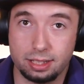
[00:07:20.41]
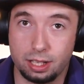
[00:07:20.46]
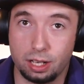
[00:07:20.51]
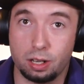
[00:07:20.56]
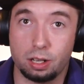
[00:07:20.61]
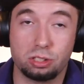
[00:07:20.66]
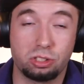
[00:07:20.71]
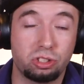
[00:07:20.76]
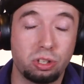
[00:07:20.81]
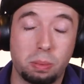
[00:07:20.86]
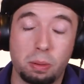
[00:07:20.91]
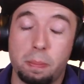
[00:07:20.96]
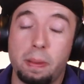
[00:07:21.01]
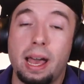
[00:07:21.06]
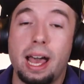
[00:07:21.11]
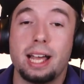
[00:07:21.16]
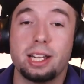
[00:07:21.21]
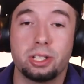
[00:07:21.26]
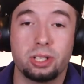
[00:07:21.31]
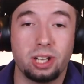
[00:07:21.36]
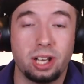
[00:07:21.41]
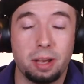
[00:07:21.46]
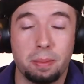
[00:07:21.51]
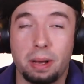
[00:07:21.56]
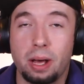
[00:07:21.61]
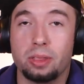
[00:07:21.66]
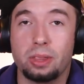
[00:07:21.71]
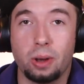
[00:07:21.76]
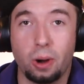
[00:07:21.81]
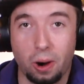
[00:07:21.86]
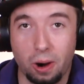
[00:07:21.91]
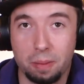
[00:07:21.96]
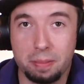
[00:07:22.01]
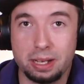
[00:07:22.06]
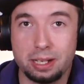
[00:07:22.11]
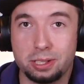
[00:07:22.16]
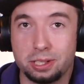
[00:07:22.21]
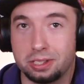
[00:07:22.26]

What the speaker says: They're super passionate about the ARMY,